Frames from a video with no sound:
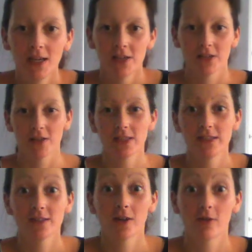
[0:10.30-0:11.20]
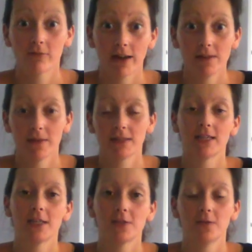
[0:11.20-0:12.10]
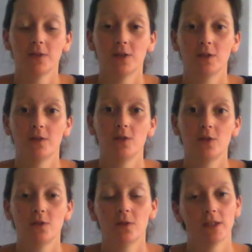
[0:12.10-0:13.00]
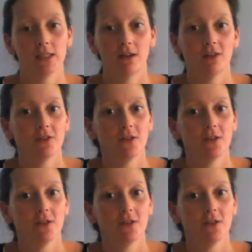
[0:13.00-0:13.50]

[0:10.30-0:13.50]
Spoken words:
So this is a great meditation for you if you do find it hard